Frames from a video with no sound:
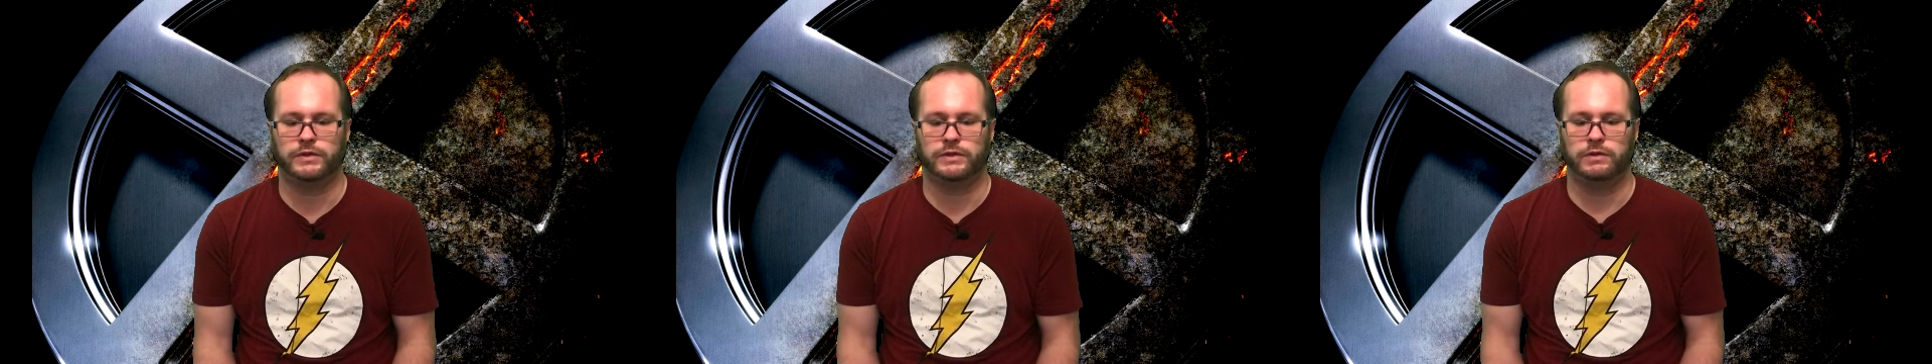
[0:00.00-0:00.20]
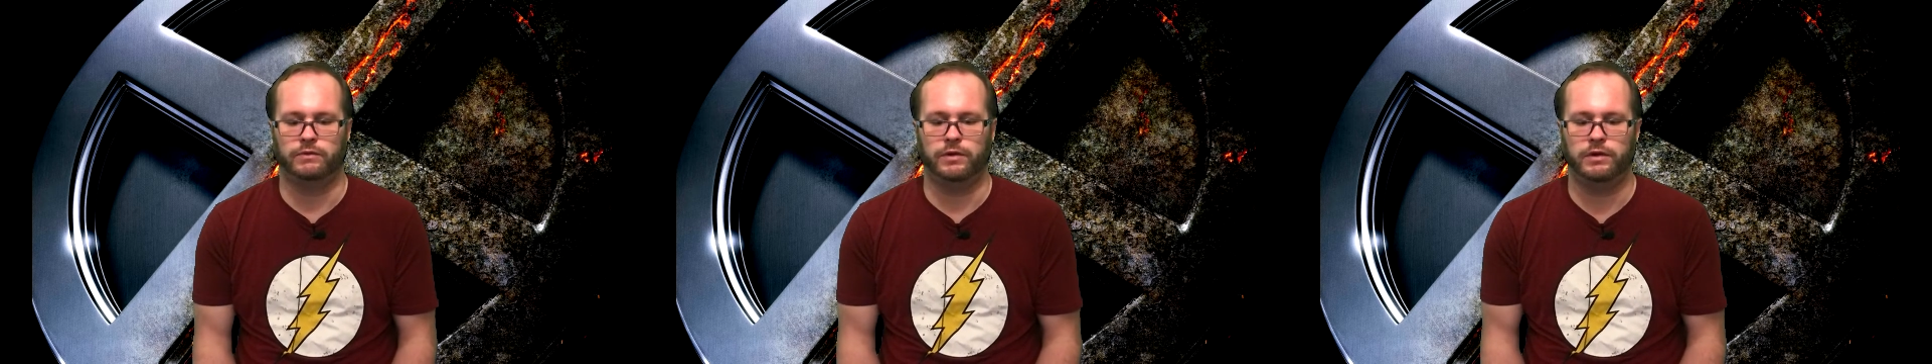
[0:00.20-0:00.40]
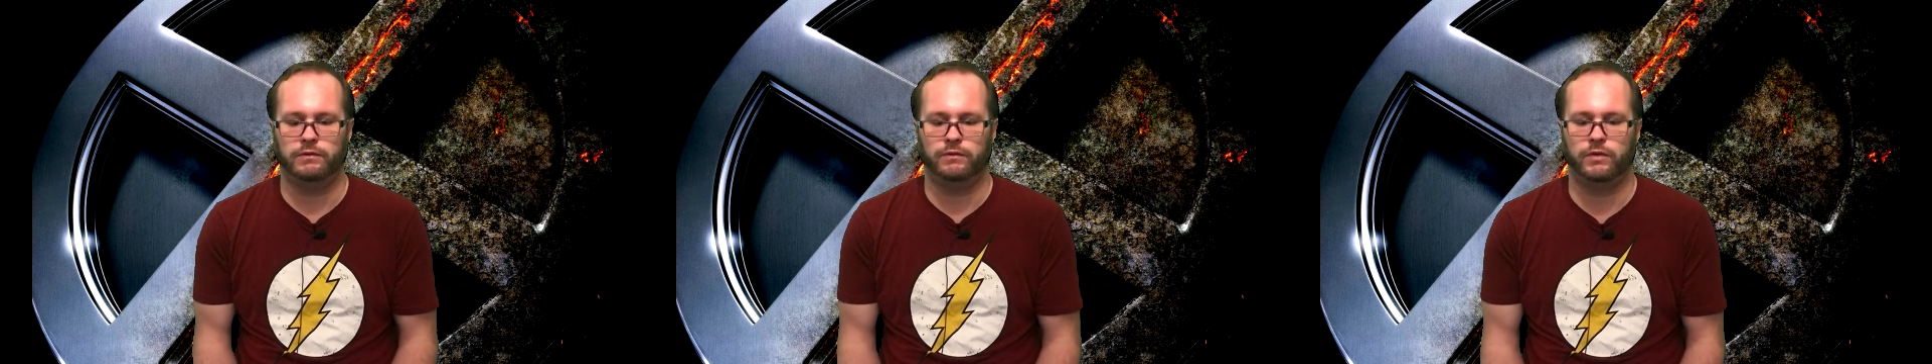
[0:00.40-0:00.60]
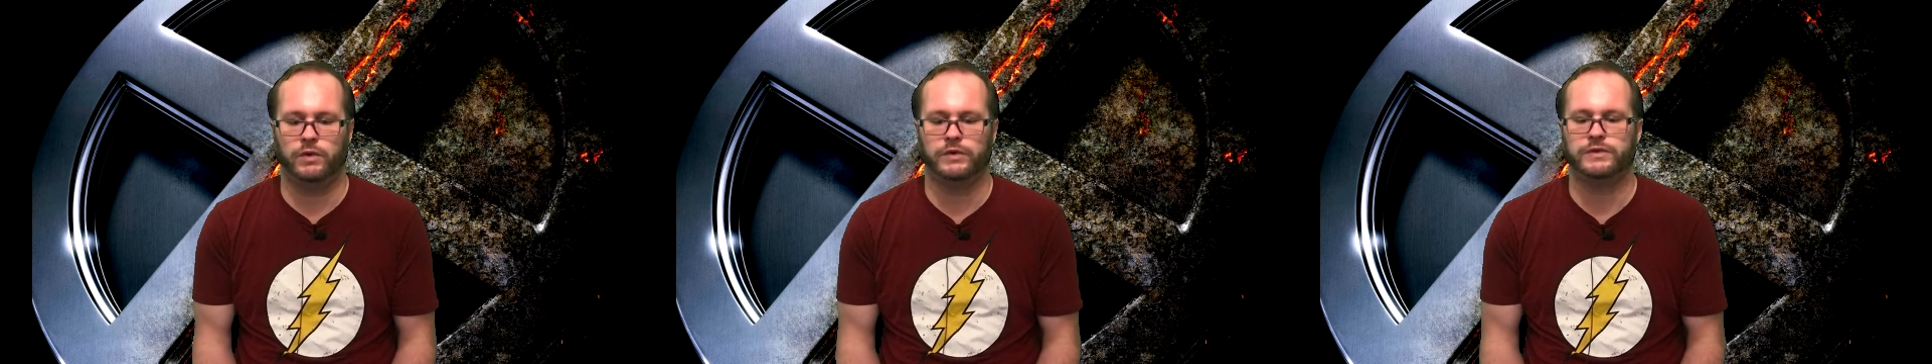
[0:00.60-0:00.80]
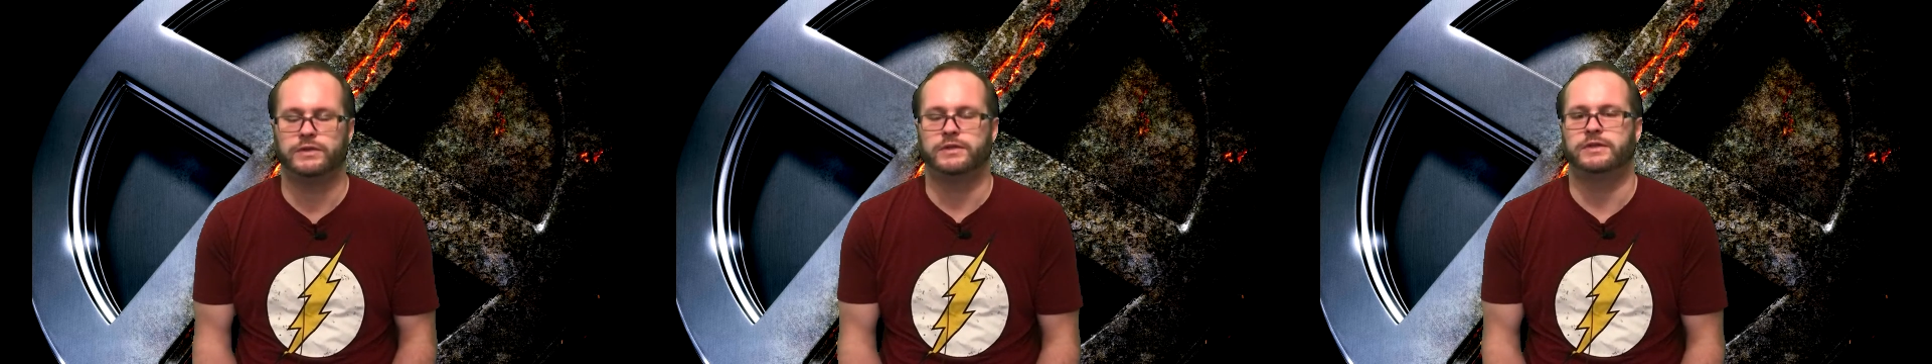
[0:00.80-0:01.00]
could
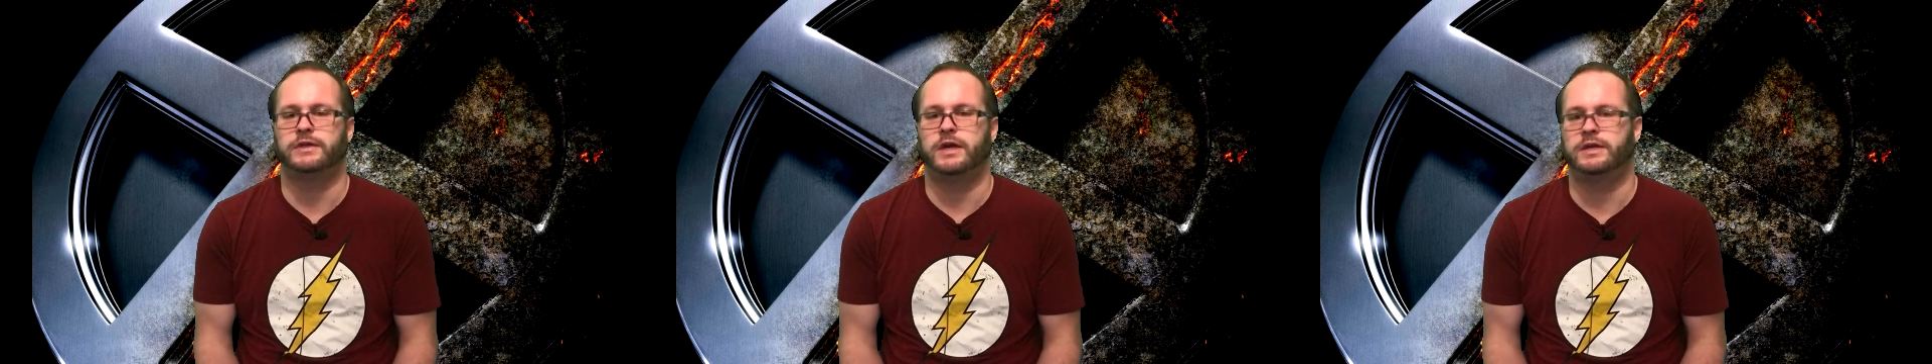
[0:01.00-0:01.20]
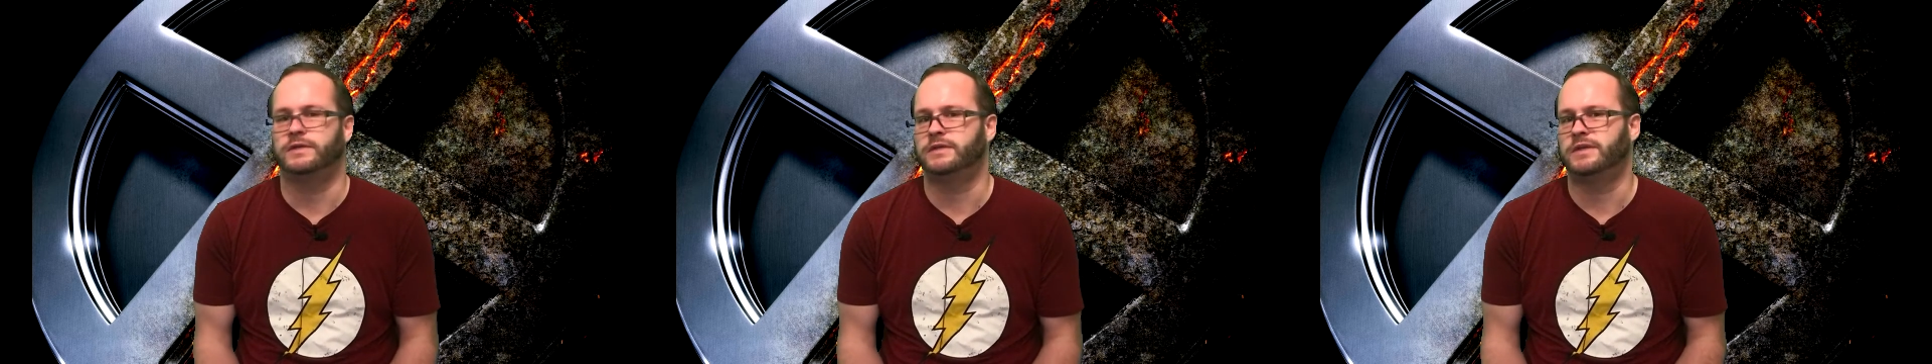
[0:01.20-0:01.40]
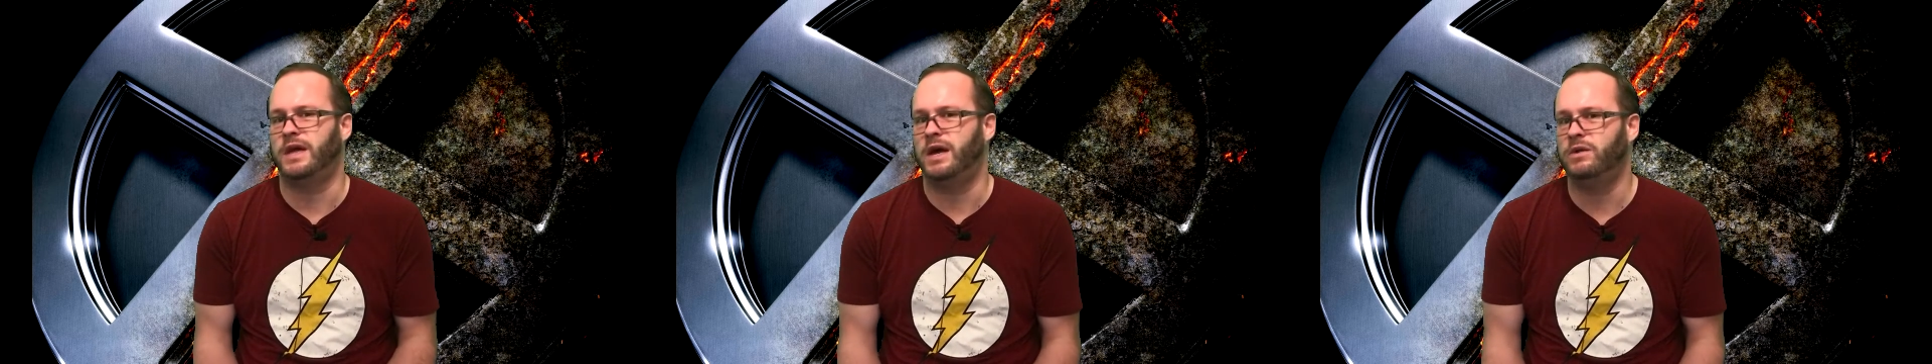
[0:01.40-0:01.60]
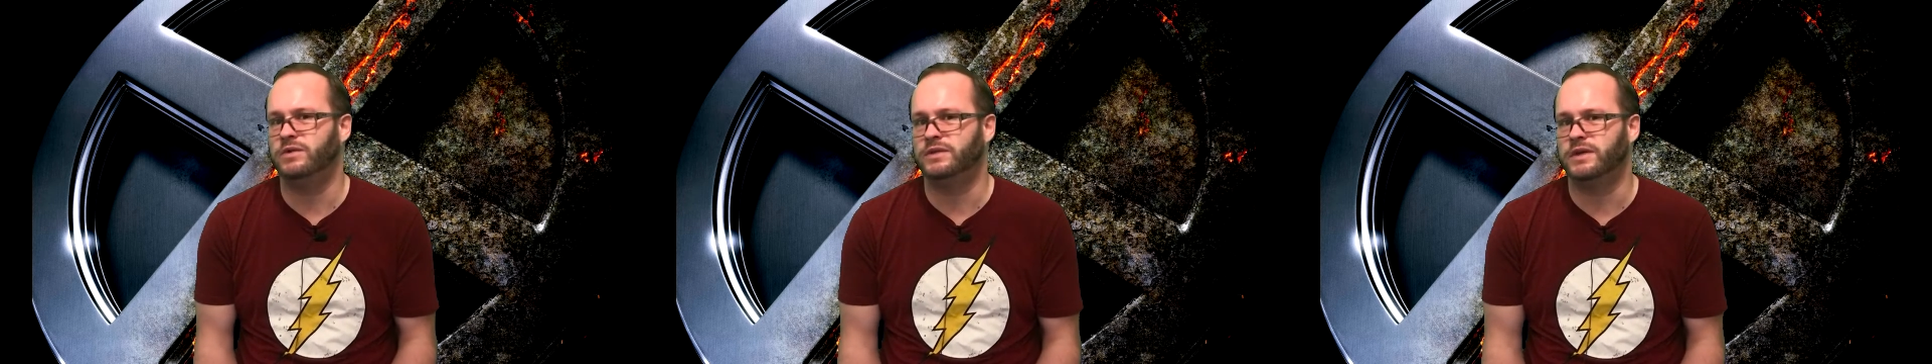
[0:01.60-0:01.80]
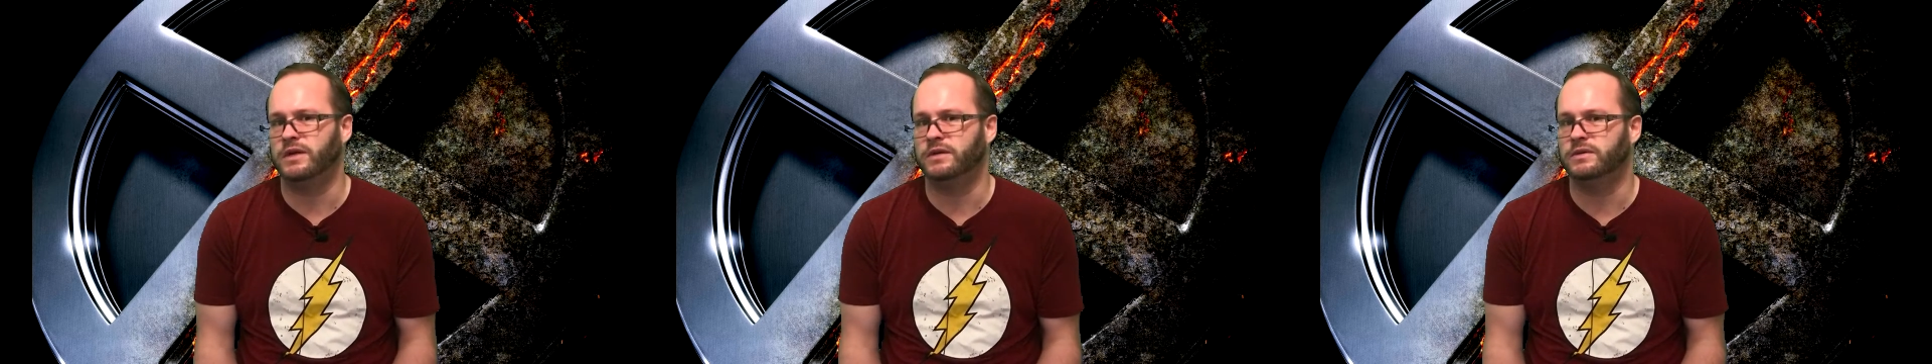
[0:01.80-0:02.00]
reinforce their status as
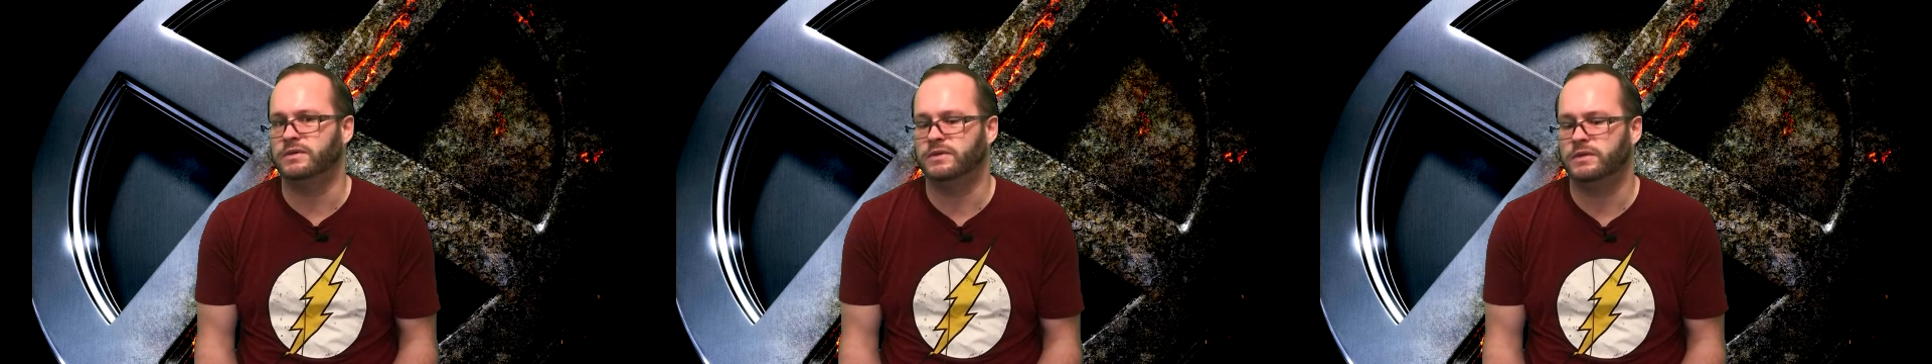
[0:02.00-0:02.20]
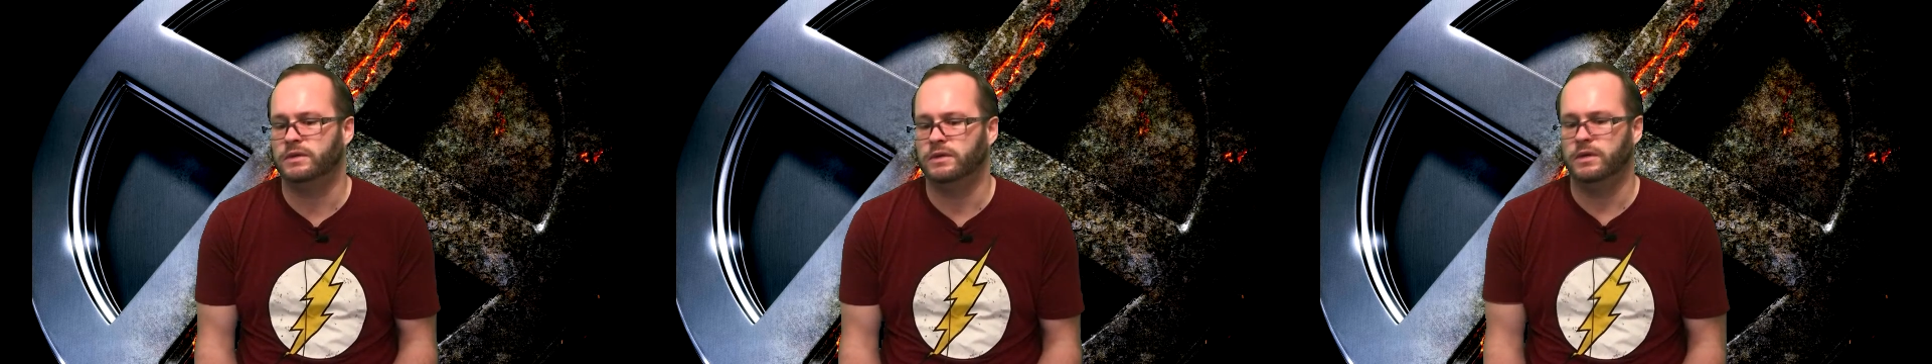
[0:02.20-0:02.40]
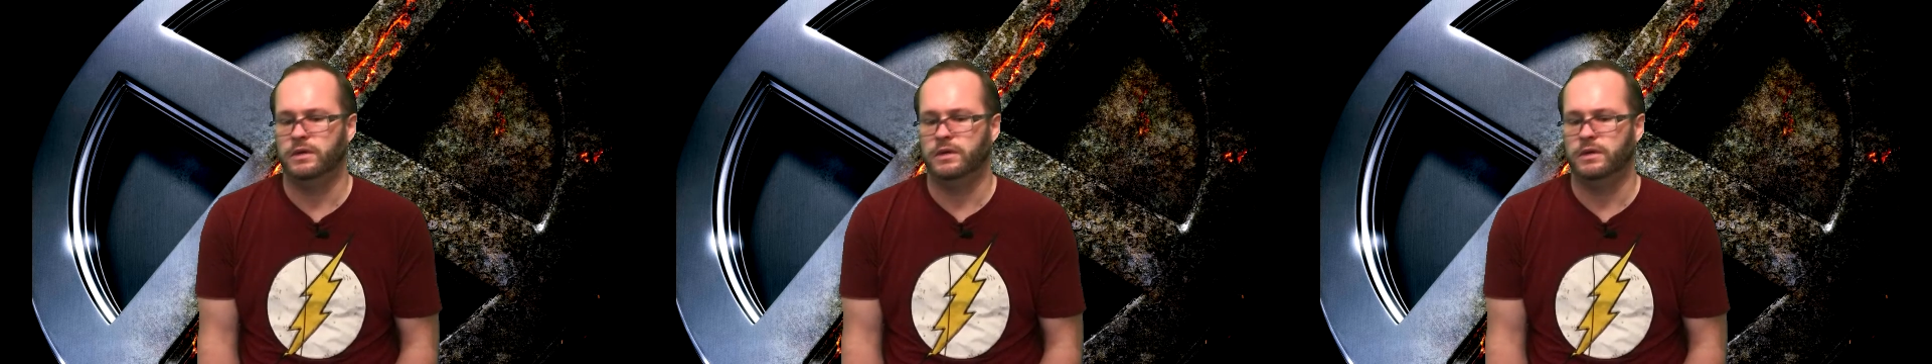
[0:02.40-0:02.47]
outsiders?